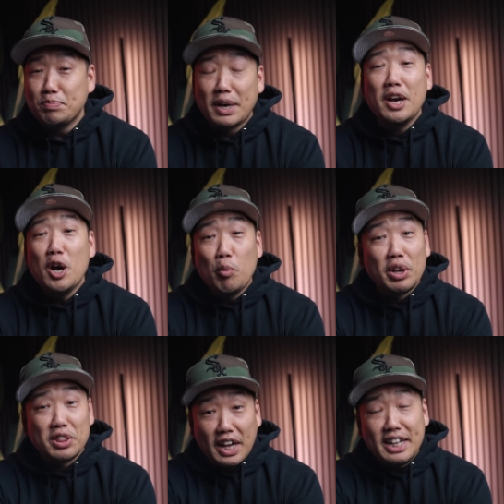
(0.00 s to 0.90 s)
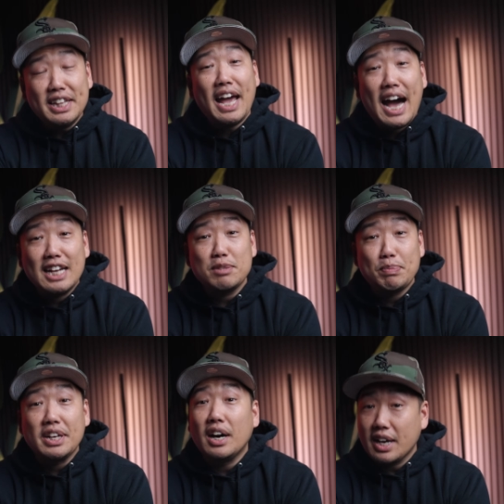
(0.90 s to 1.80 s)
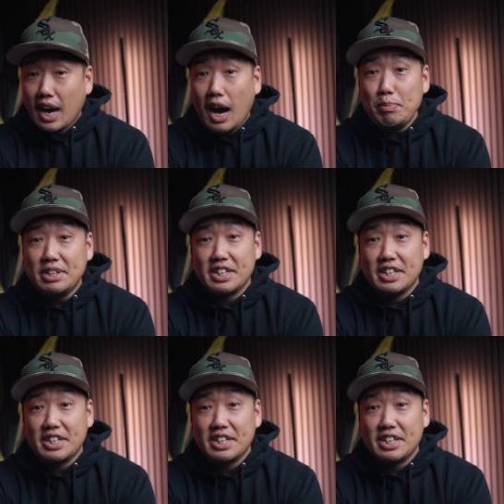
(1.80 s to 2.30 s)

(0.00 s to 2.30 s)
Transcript: but what likely has been a common